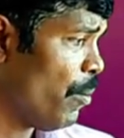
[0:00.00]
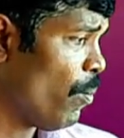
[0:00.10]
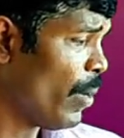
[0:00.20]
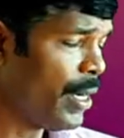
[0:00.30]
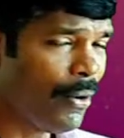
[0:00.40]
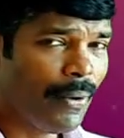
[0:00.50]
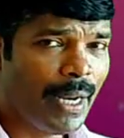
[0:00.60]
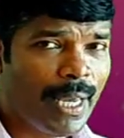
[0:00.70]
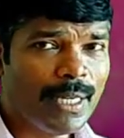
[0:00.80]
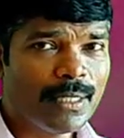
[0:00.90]
one
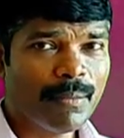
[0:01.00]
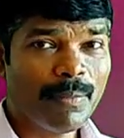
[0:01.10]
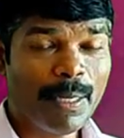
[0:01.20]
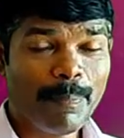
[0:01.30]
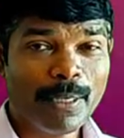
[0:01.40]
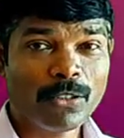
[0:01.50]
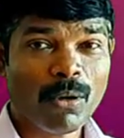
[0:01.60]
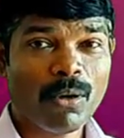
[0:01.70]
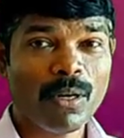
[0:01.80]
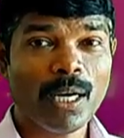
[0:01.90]
organism depends
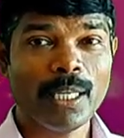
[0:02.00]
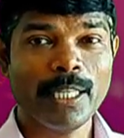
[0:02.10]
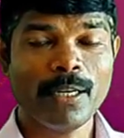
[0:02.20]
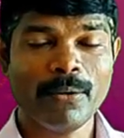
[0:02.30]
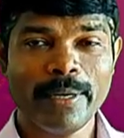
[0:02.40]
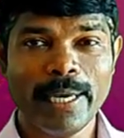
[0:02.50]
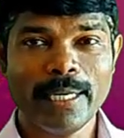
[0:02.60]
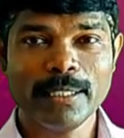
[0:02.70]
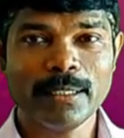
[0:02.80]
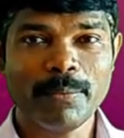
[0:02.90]
on other
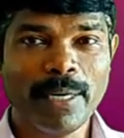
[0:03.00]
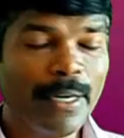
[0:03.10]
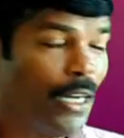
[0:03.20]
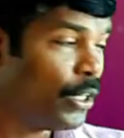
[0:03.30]
organism, right?